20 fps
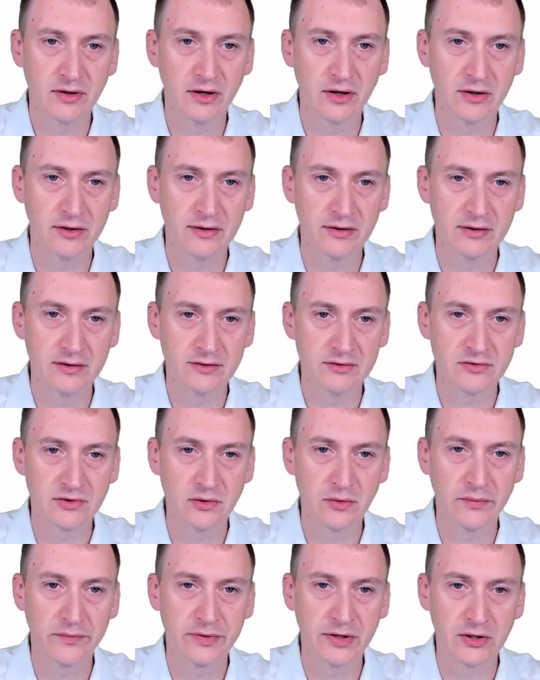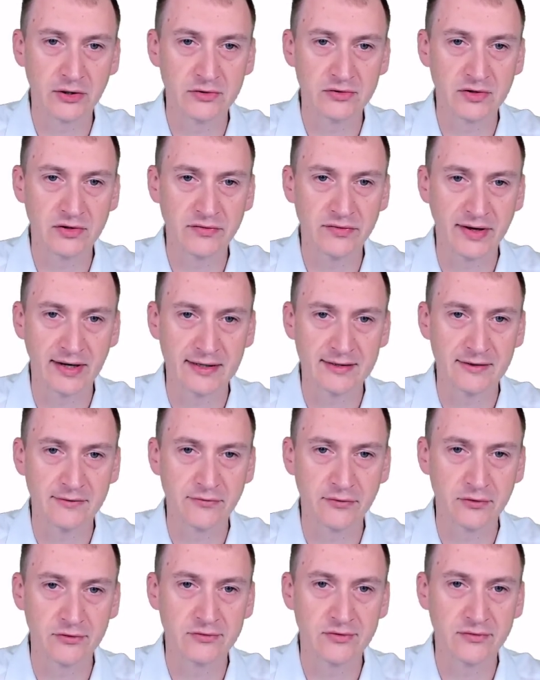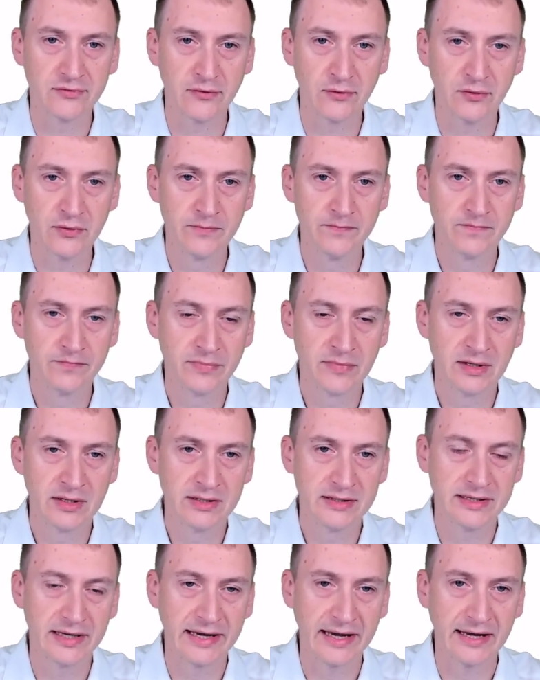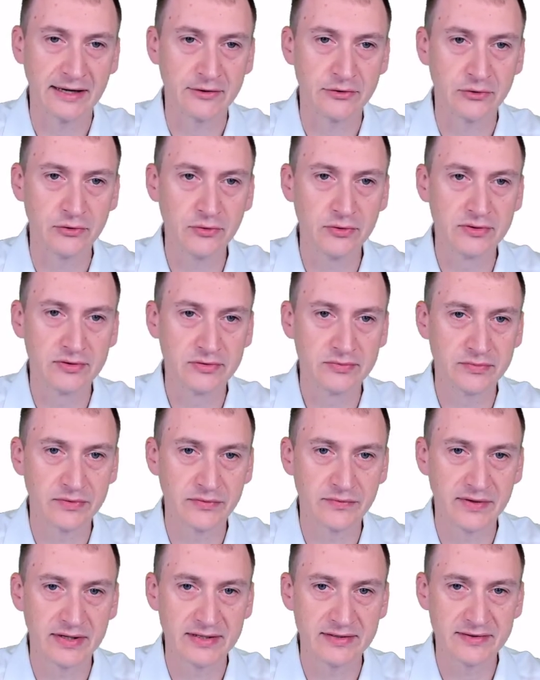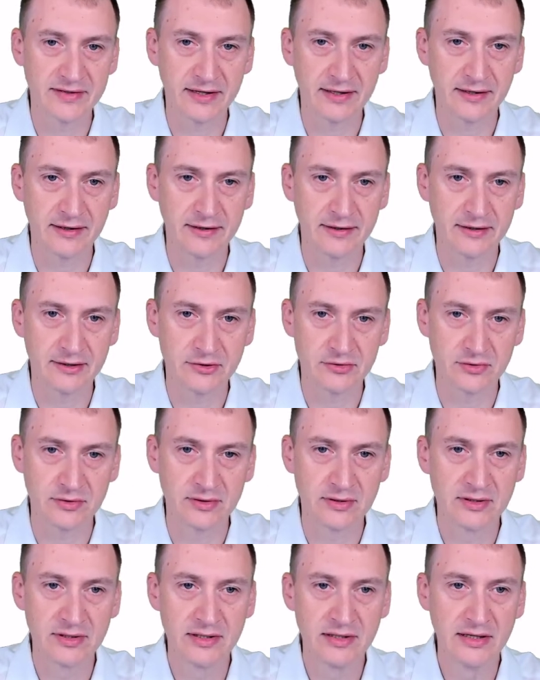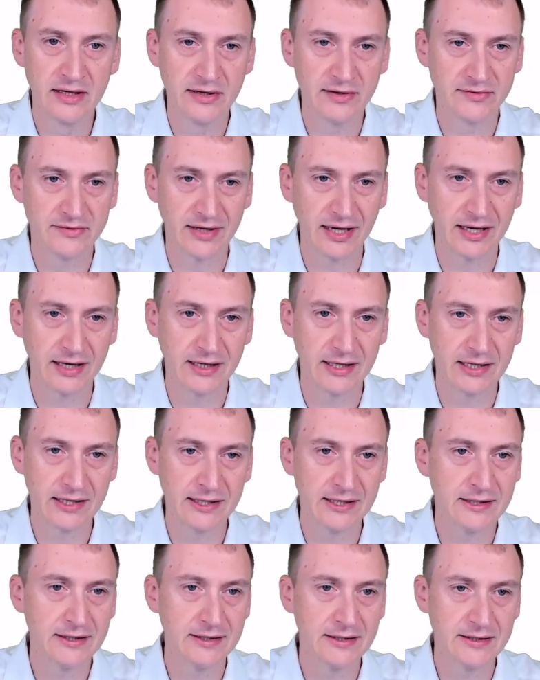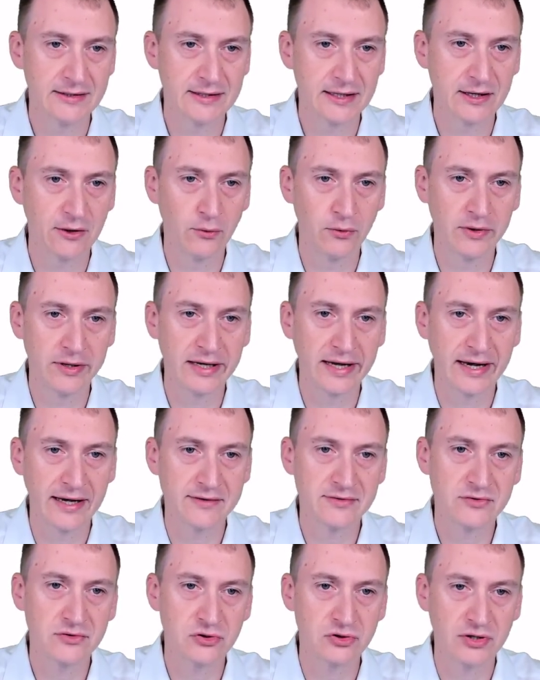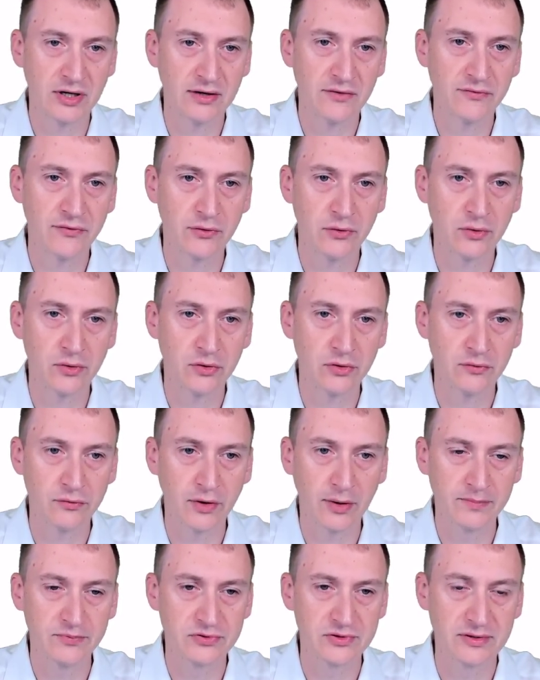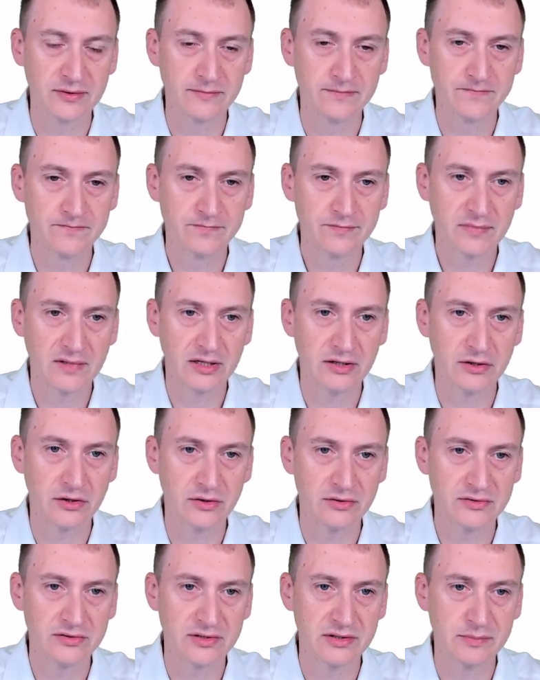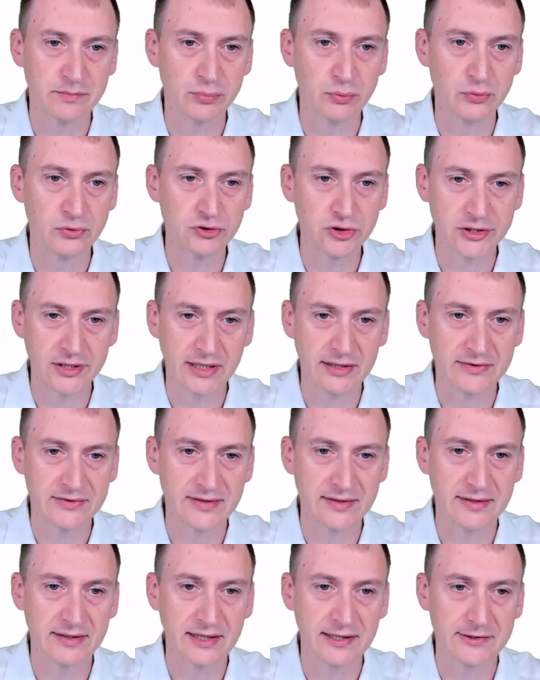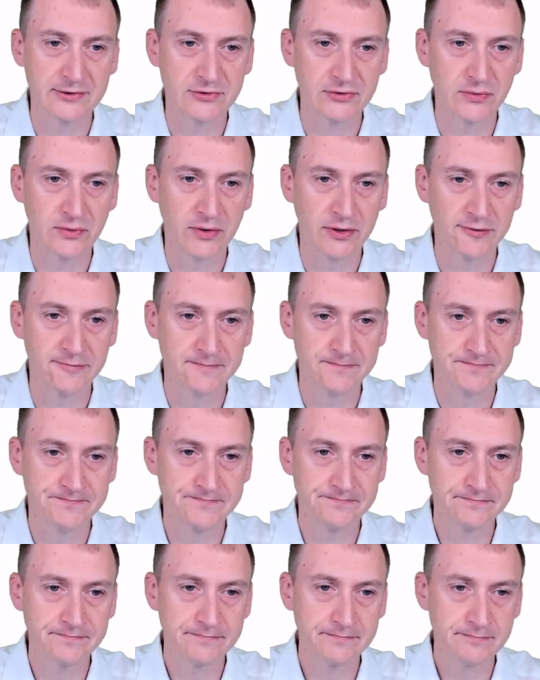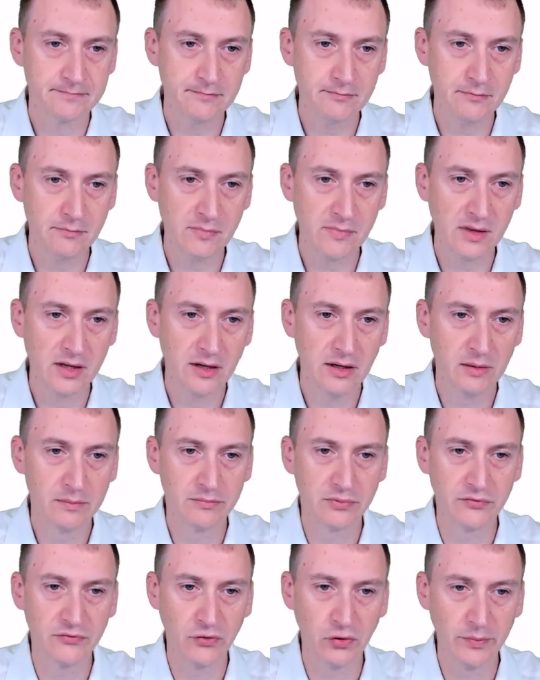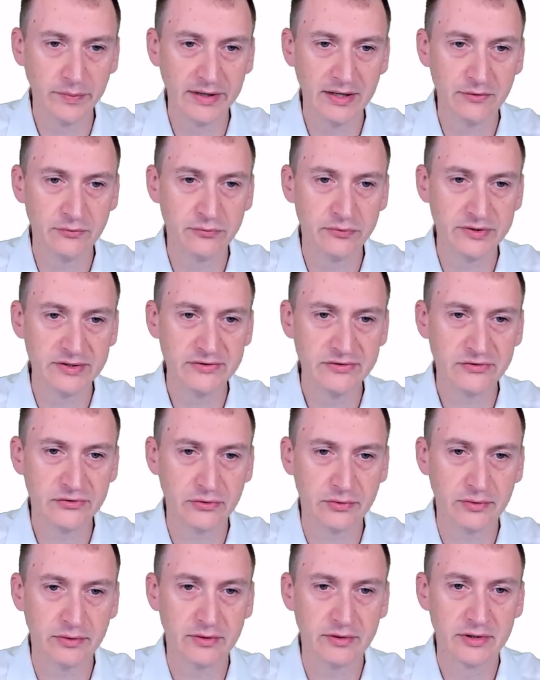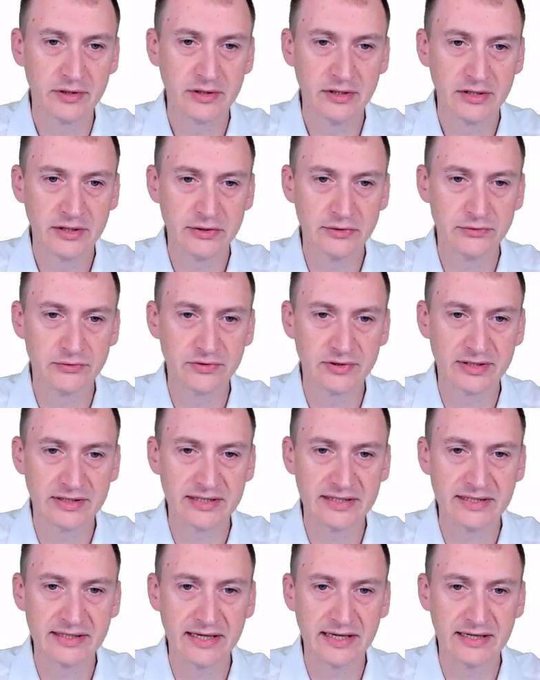until we got to the fact that, first of all, they can't do this with a standard edition. Secondly, they only ask to check for corruption, not boot checks and so on. Perform a restore using the